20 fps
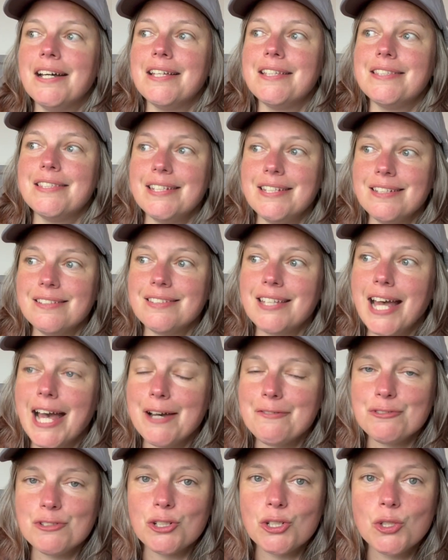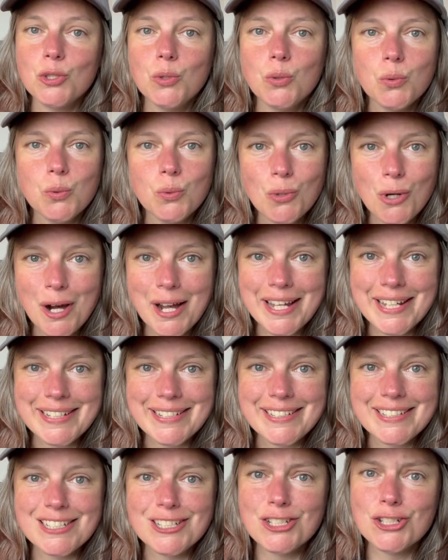Things haven't quite
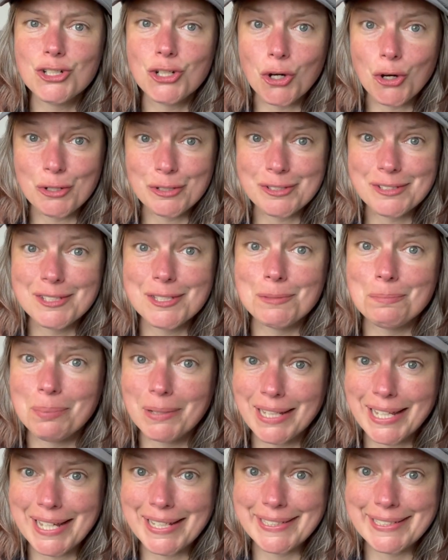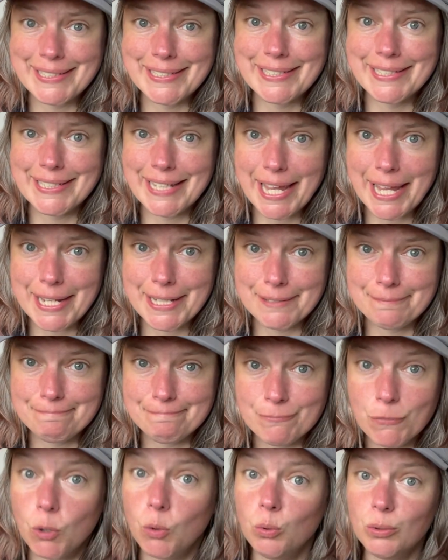gone to plan today.
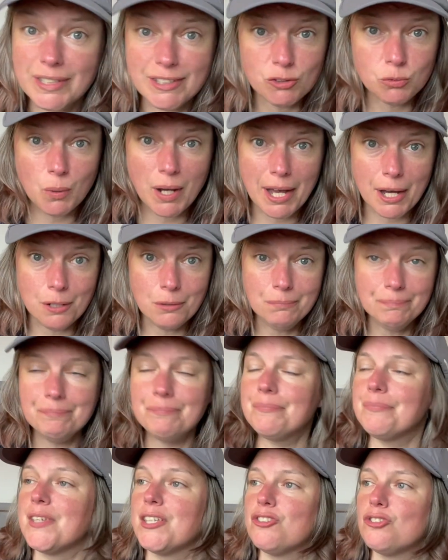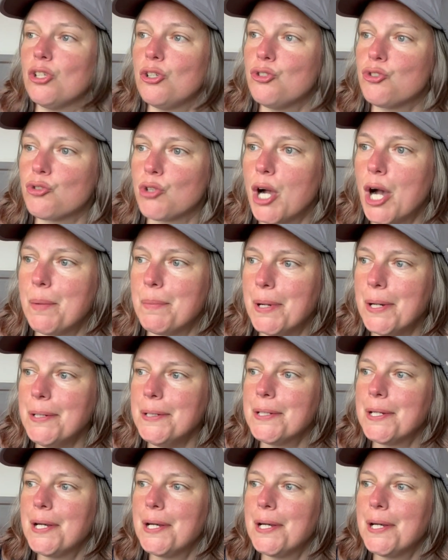All is well, there's no drama,